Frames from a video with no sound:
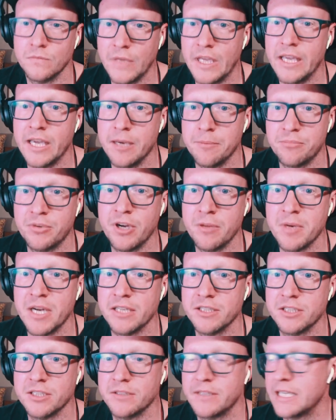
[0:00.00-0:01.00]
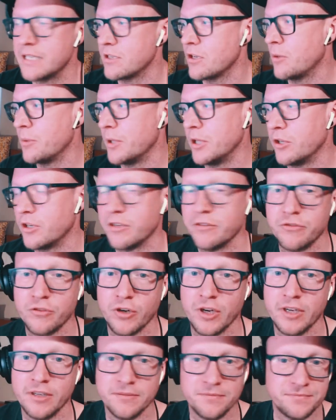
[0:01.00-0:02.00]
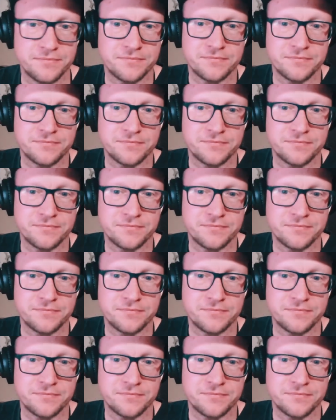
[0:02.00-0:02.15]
Yeah, pretty much. That's all we're looking for.